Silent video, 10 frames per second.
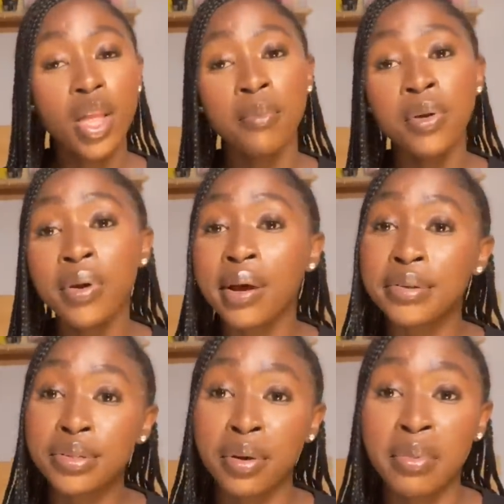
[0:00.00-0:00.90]
Me, when I
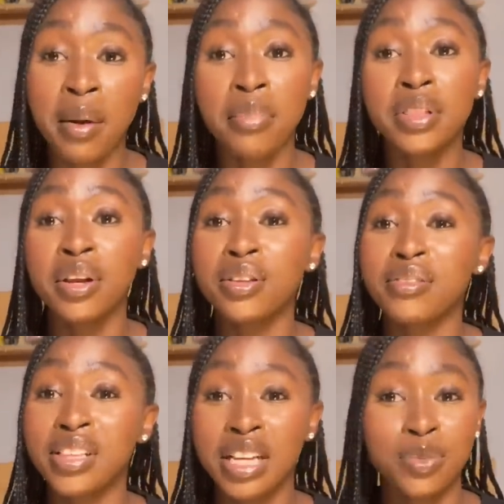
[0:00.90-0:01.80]
was coming, I brought a lot of
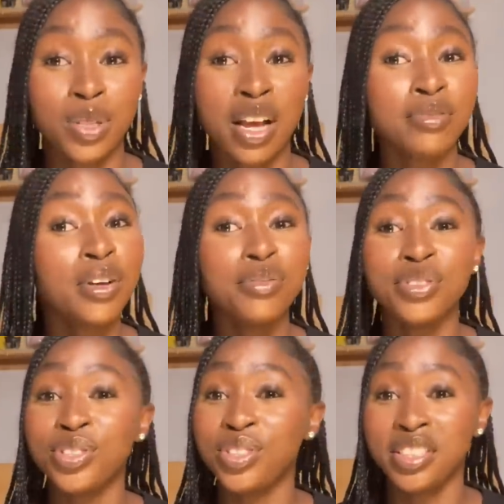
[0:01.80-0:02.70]
attachments. I've never
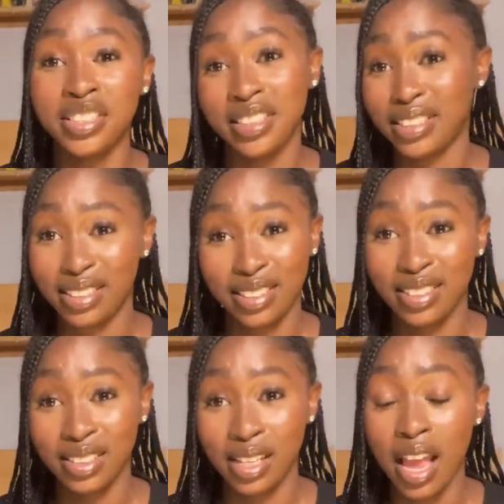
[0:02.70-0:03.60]
finished using it.
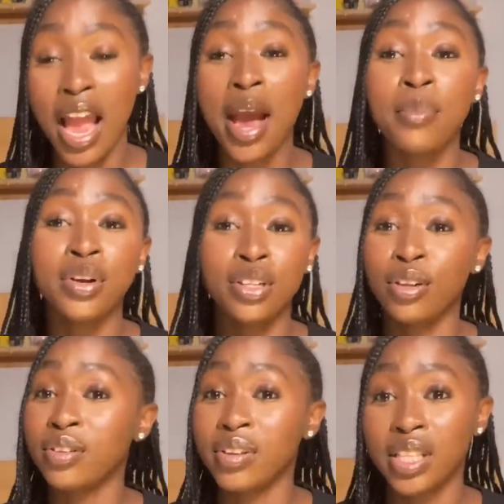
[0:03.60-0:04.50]
I brought a
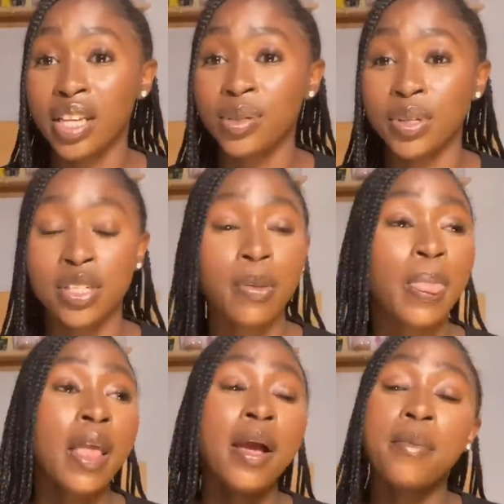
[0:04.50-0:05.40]
lot of attachments.
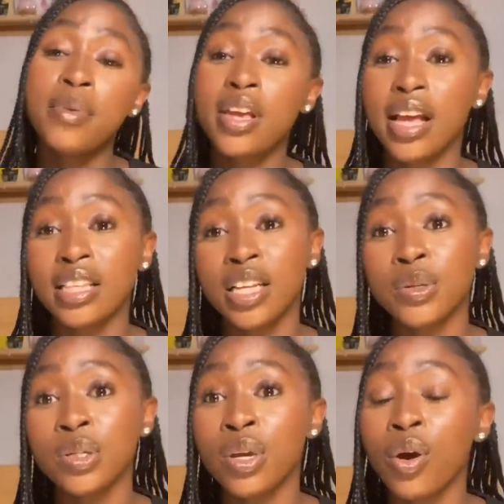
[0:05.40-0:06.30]
Bring your
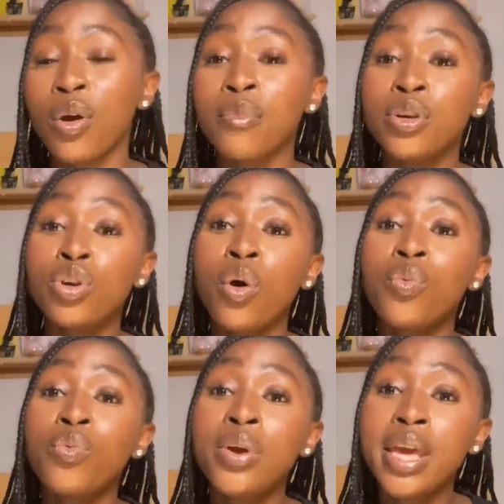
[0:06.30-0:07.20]
attachments when you're coming. Your
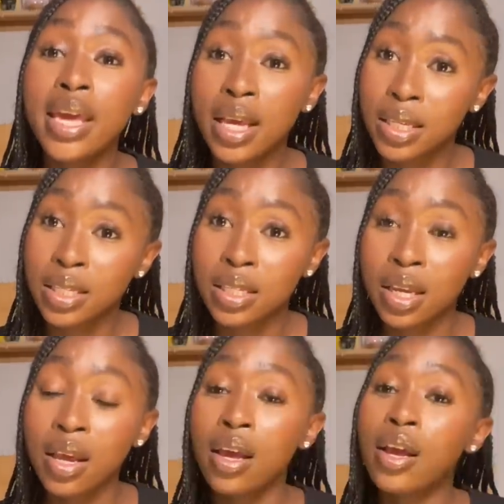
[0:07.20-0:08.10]
wigs.
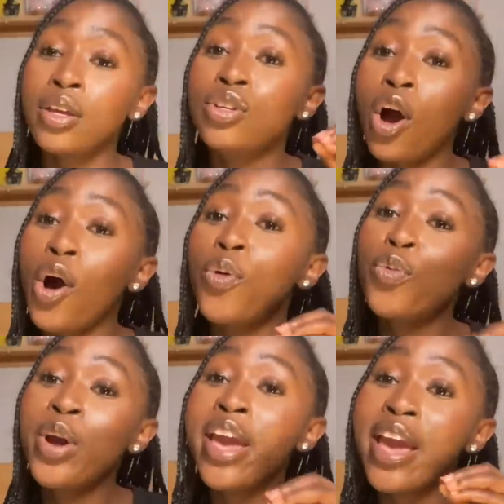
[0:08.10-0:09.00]
Your
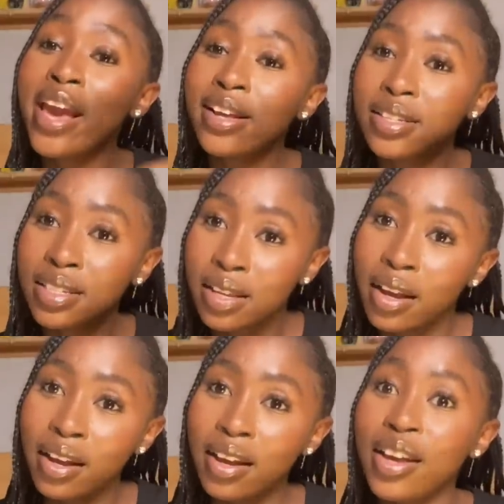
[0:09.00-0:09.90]
wigs.
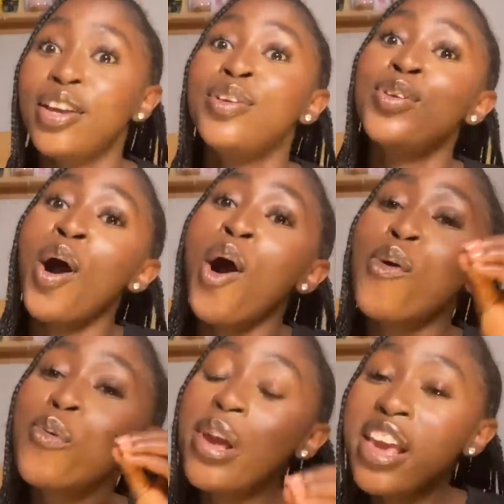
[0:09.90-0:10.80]

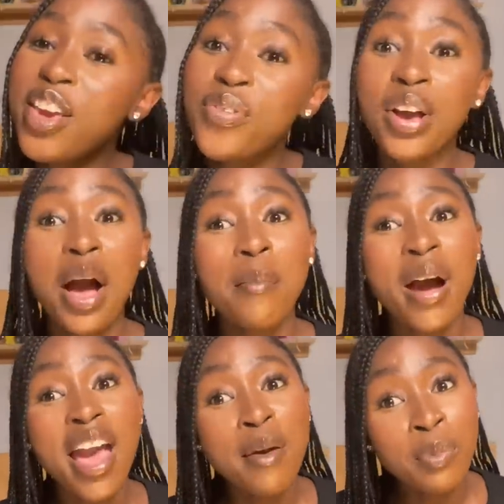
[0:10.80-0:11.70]
Your wig. If you can
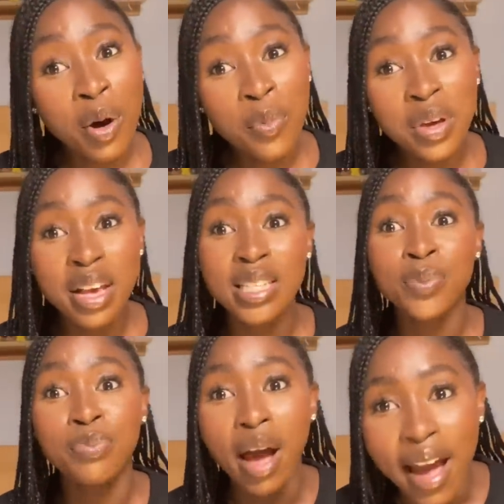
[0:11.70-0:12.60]
buy more wigs,
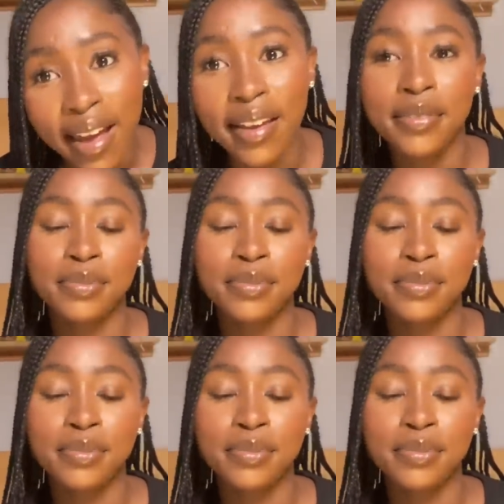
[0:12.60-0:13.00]
buy.